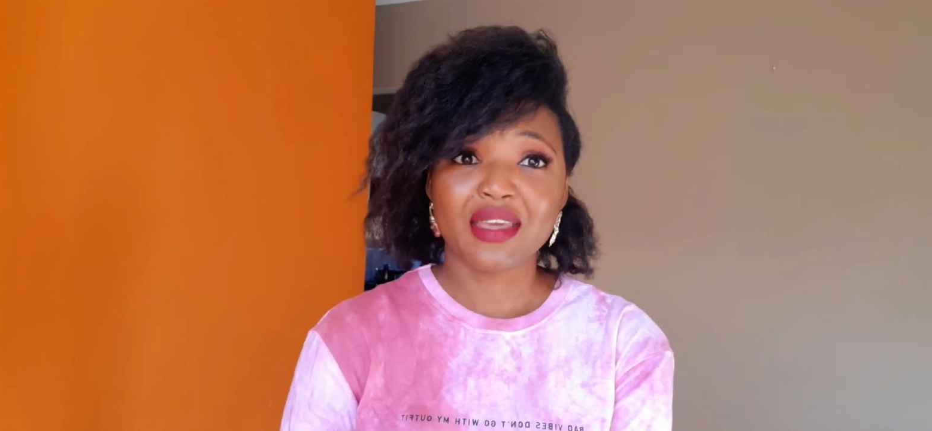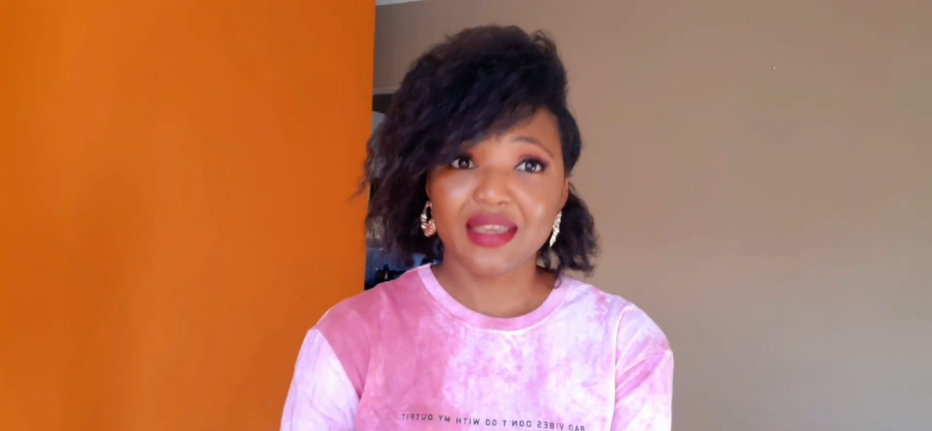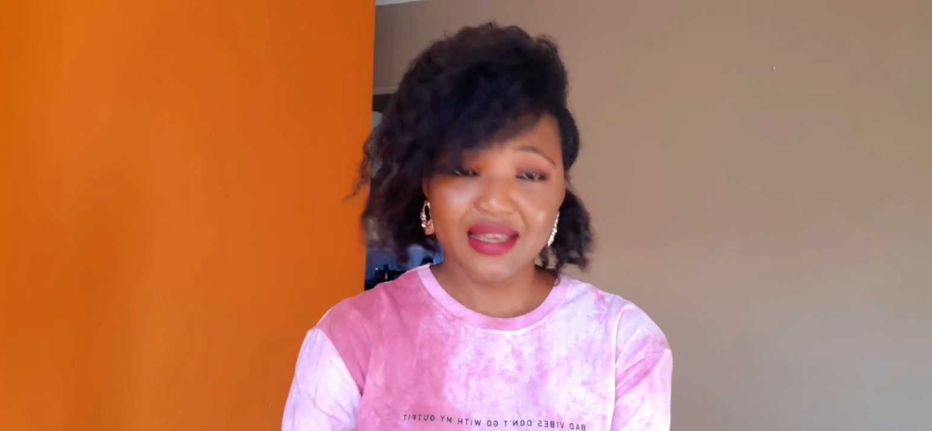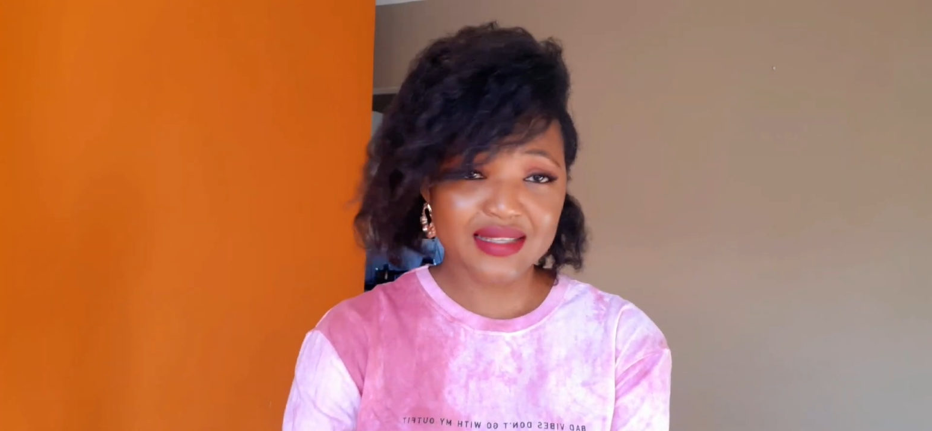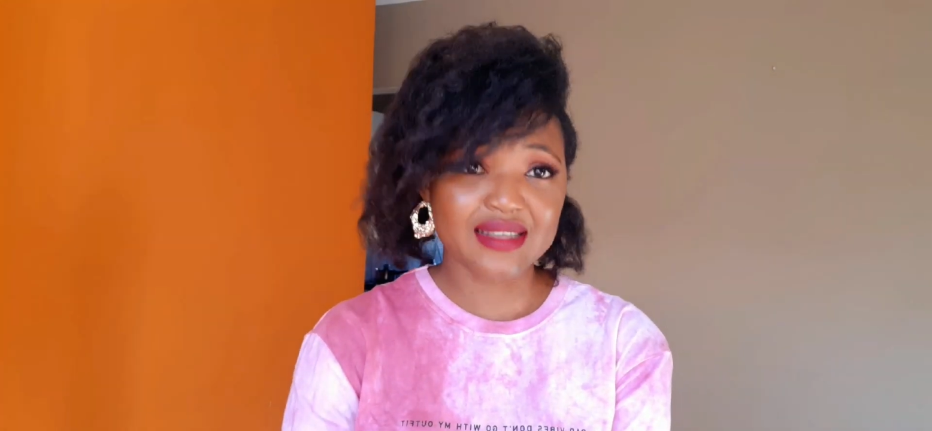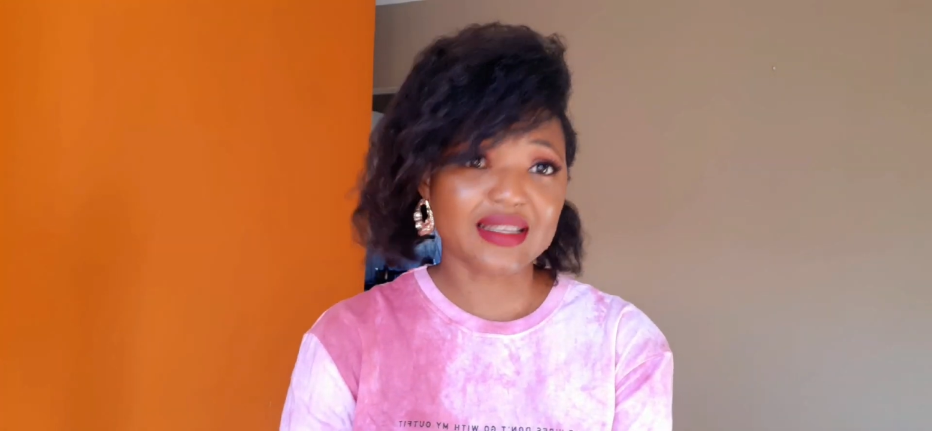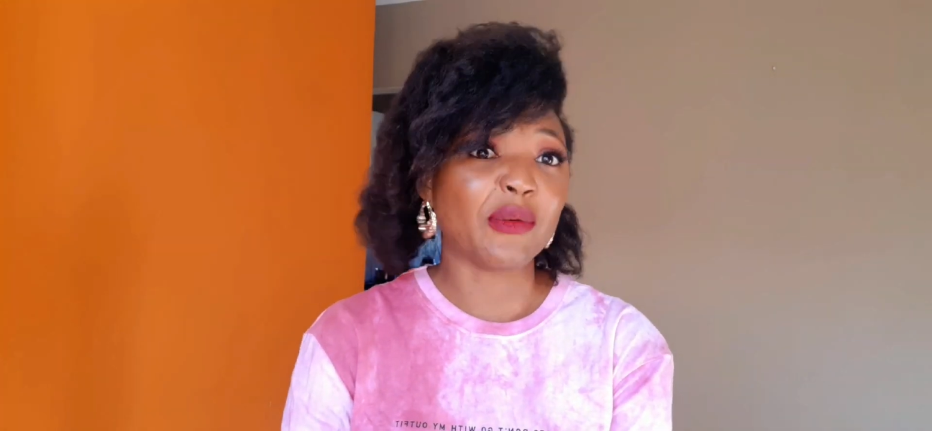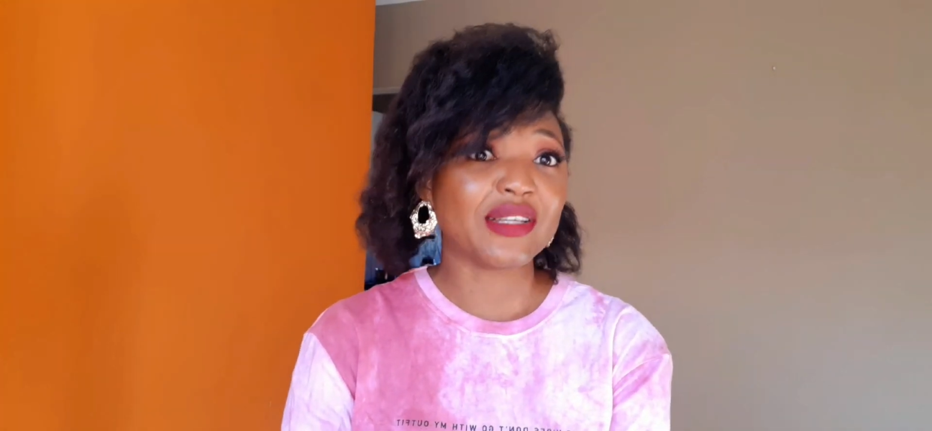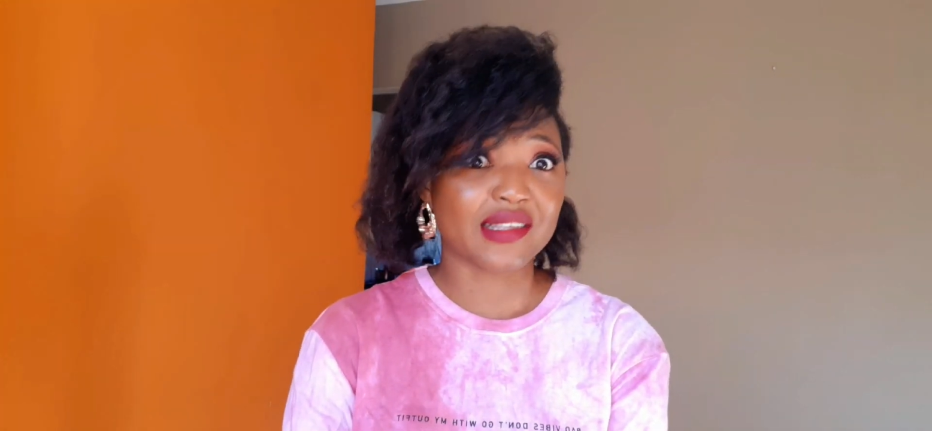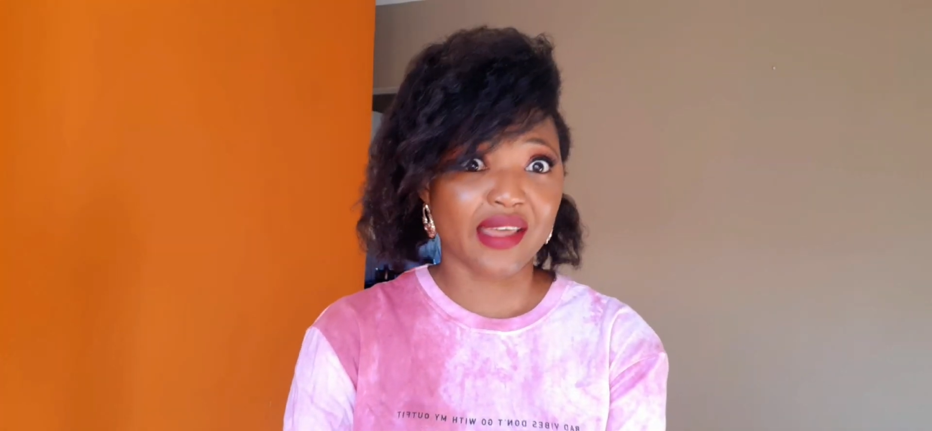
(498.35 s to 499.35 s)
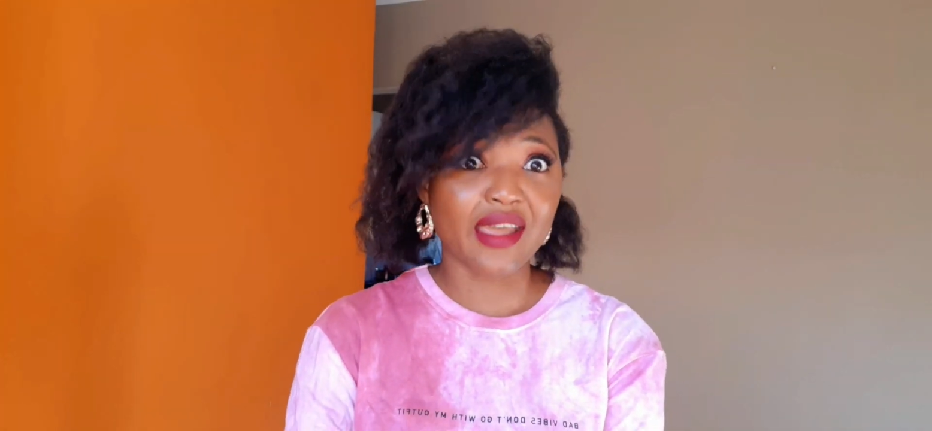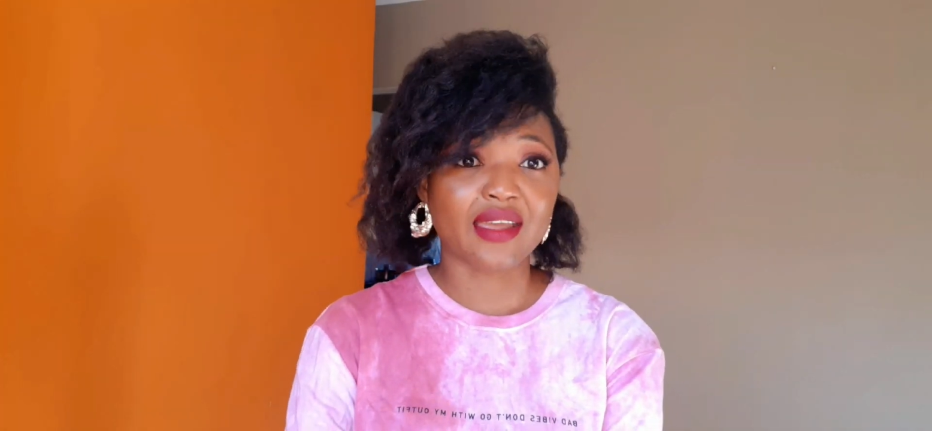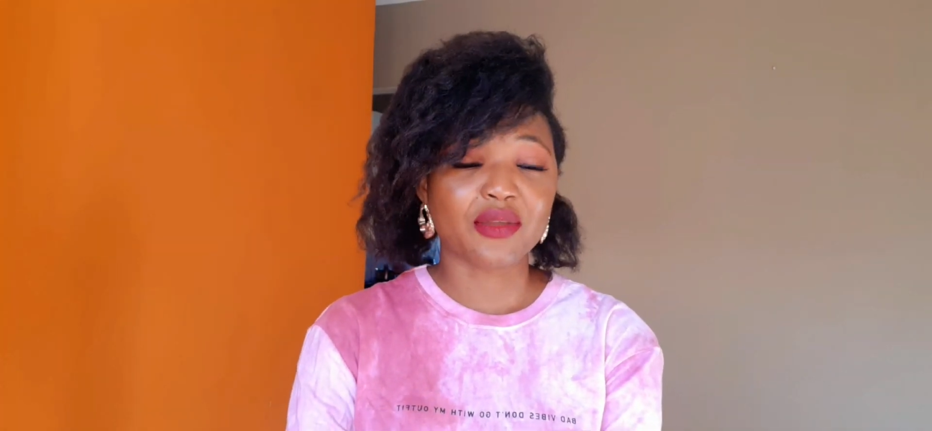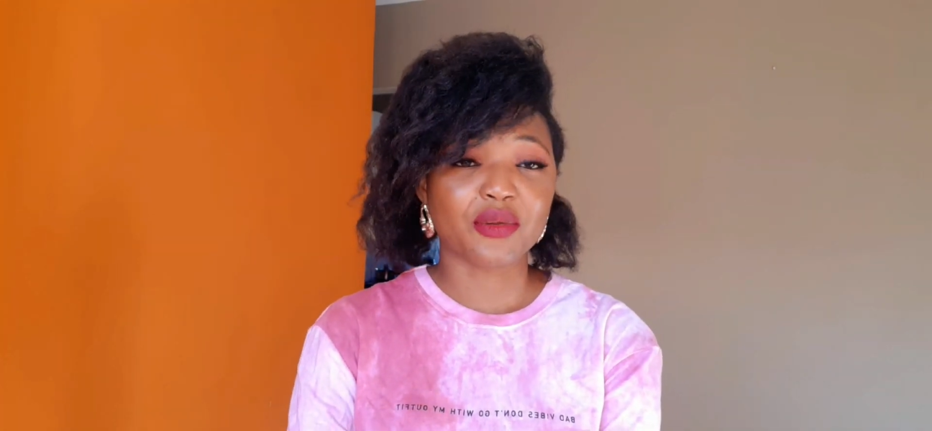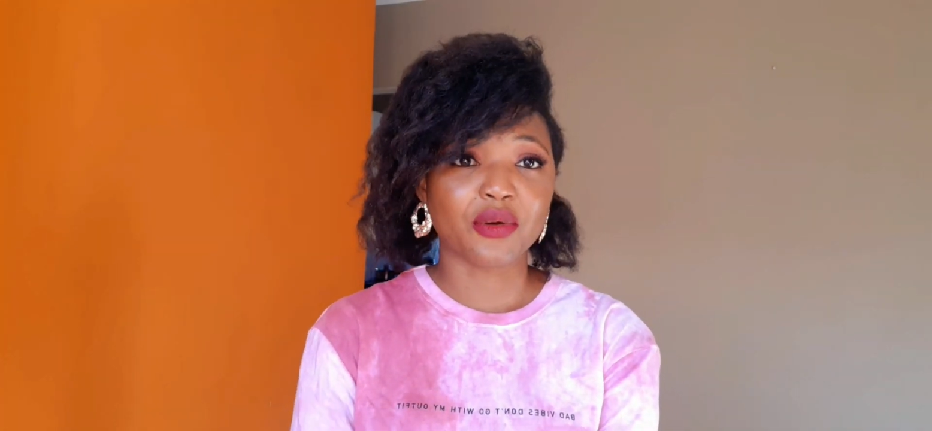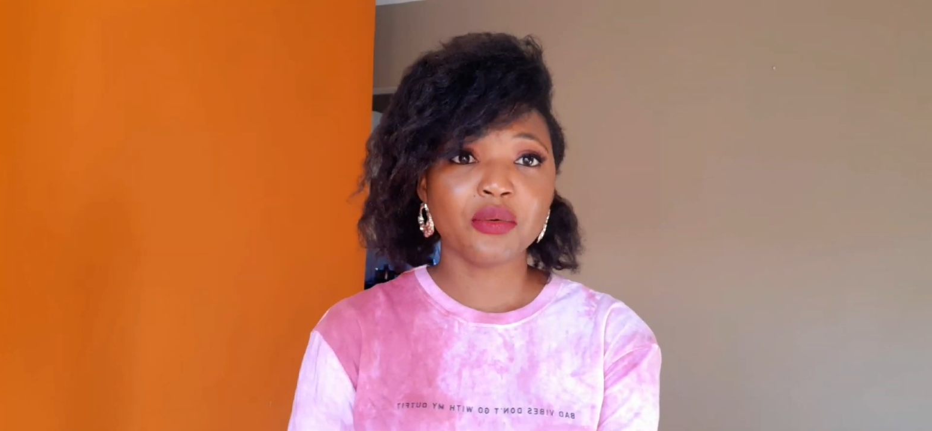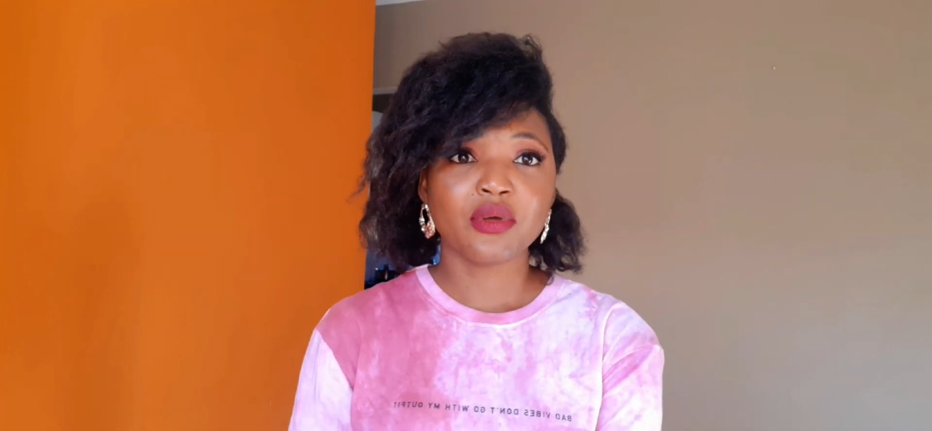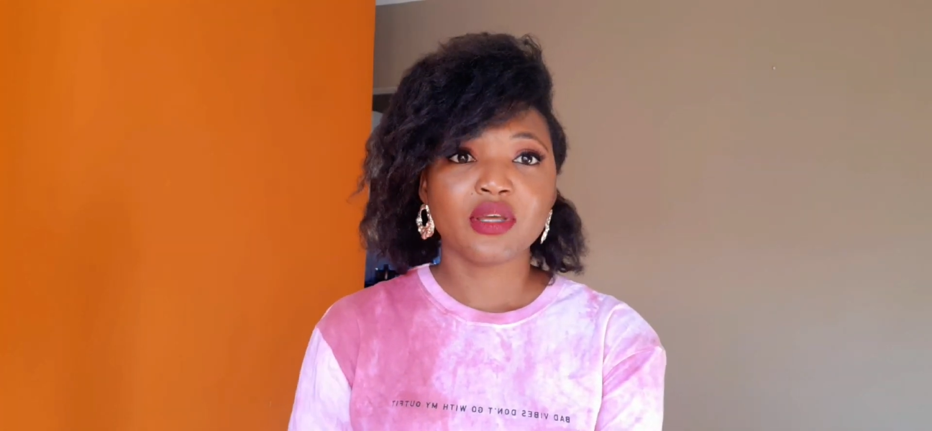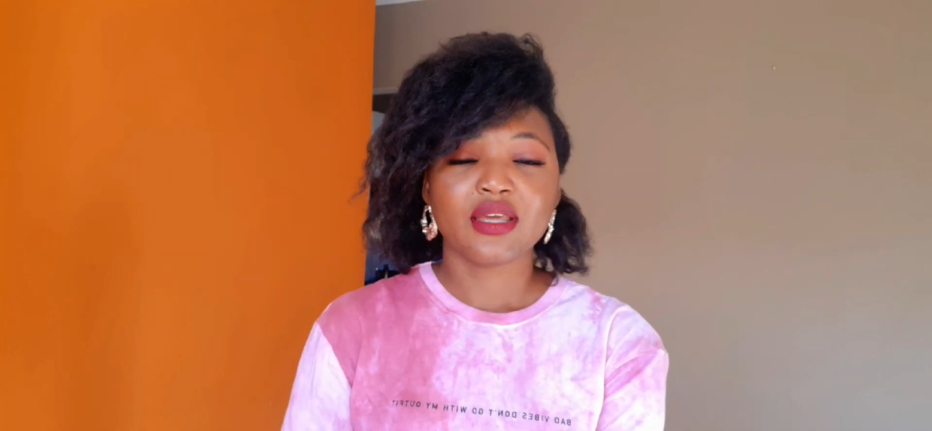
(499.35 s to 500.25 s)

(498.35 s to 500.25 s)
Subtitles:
He says I was there, you know,